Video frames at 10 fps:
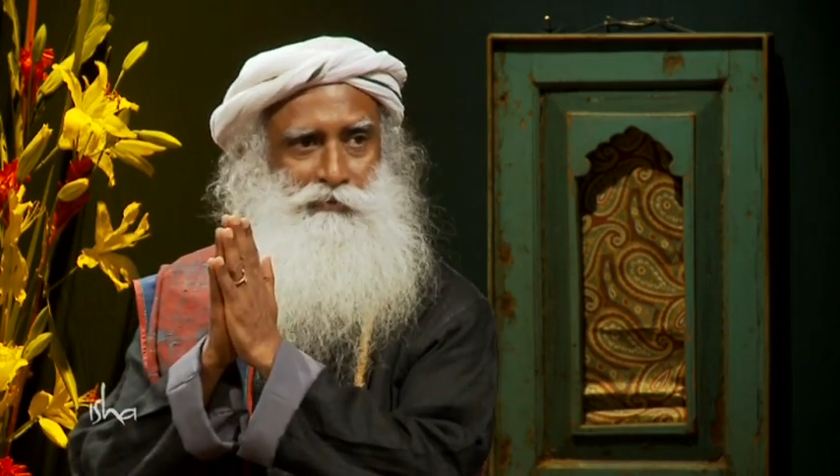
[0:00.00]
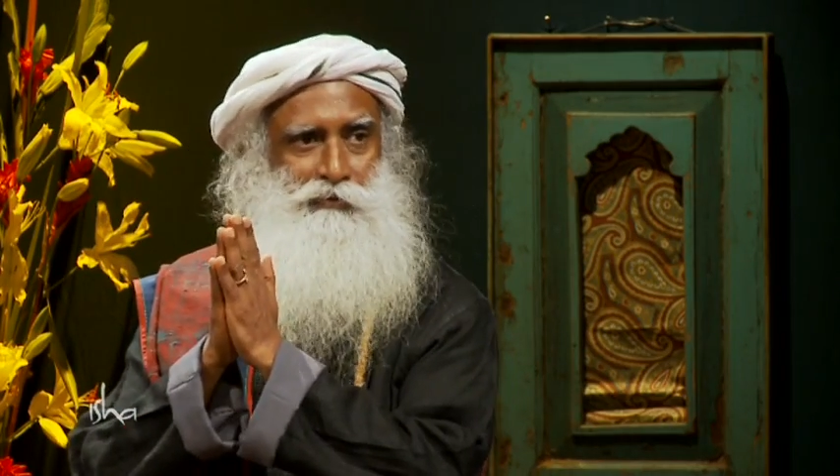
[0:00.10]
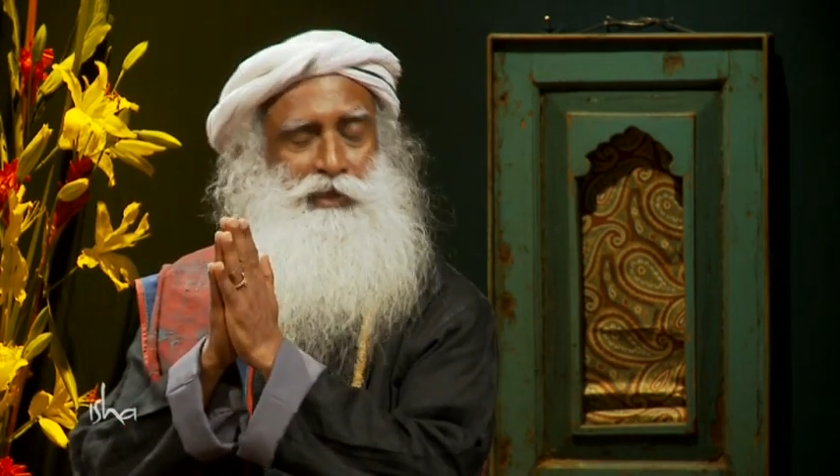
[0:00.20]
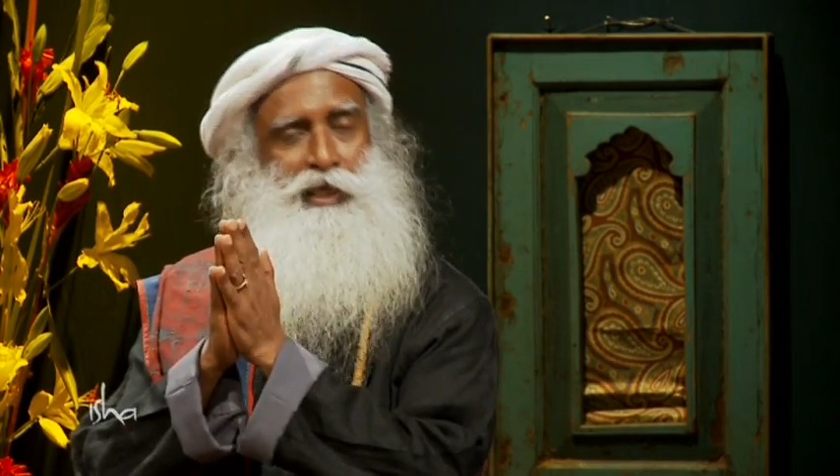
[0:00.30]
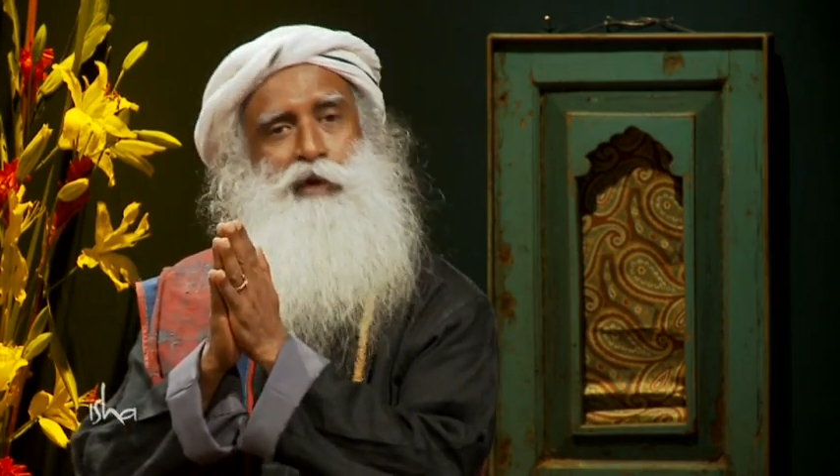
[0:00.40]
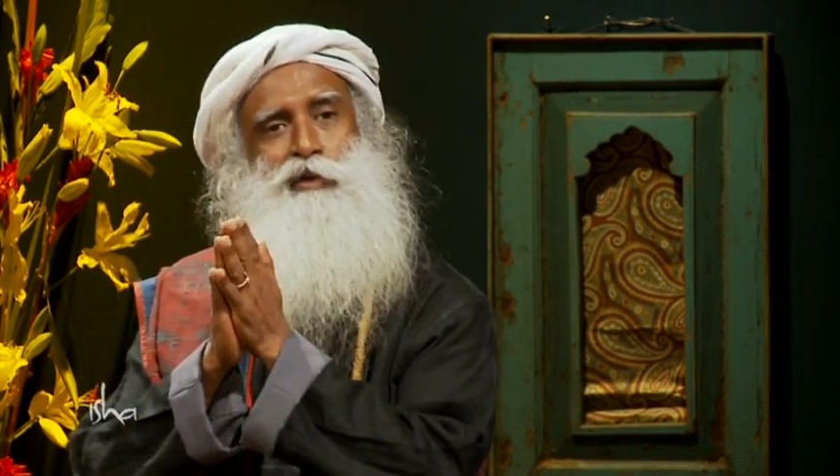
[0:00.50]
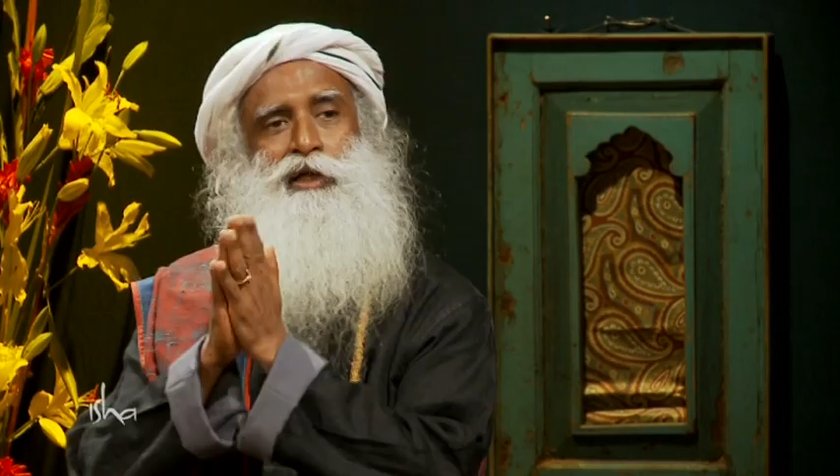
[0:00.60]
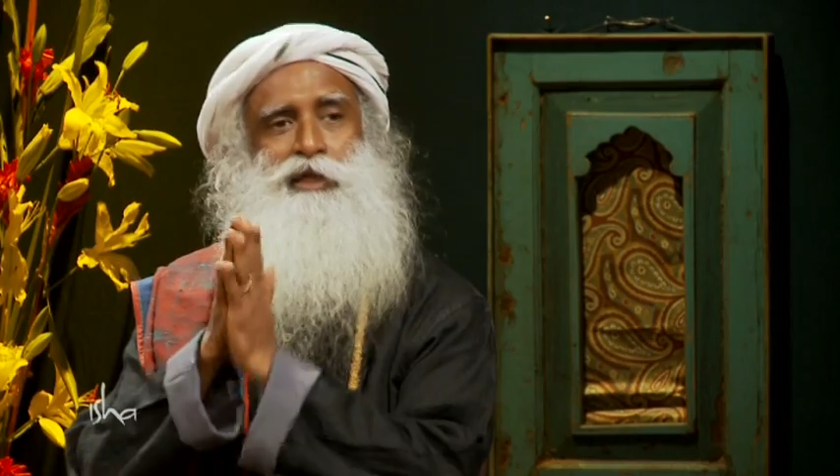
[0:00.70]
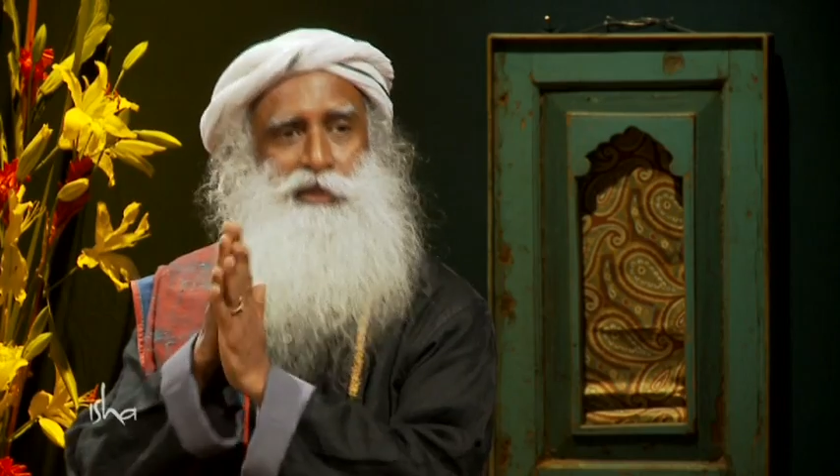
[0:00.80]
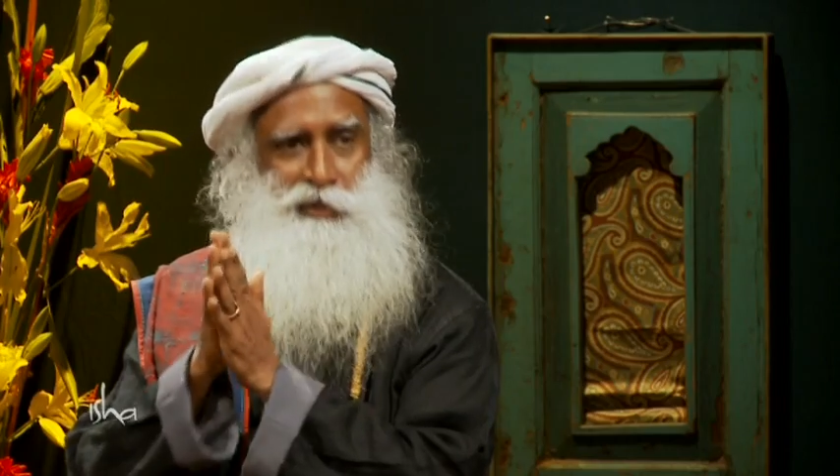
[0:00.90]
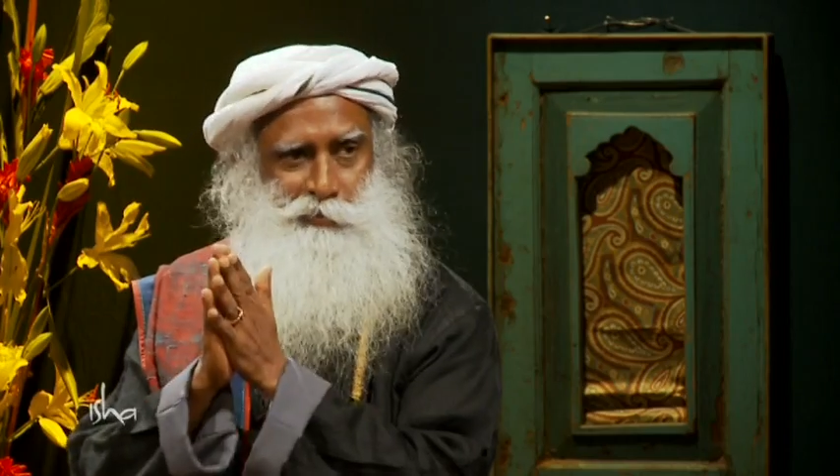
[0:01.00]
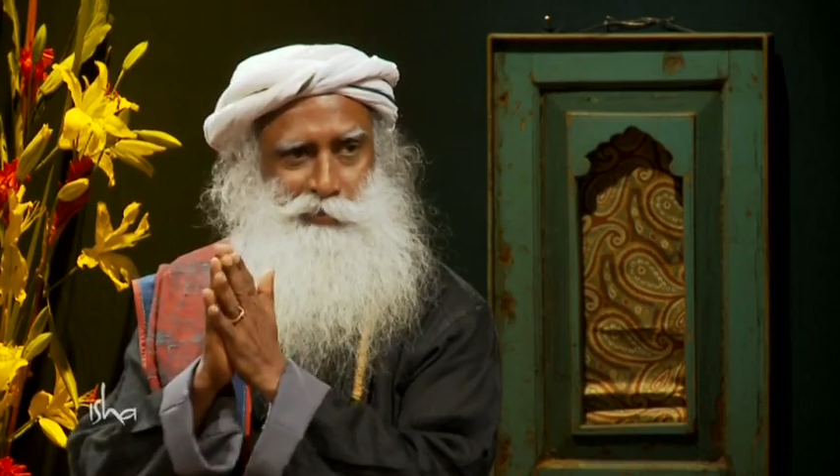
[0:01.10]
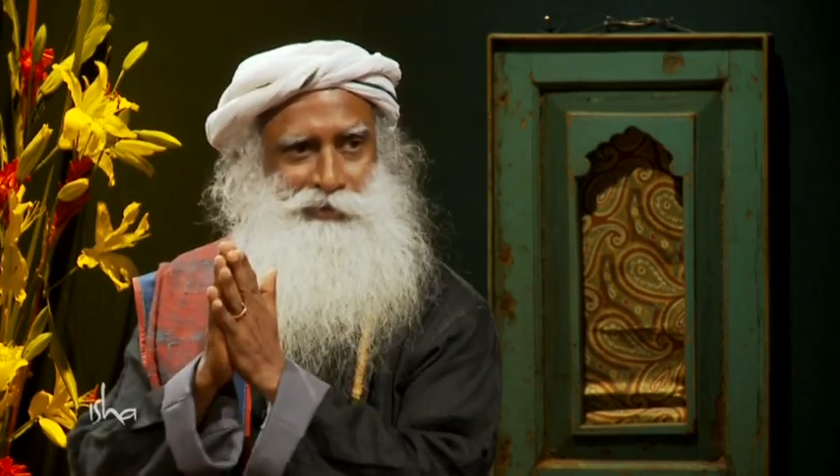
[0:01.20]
Without leadership,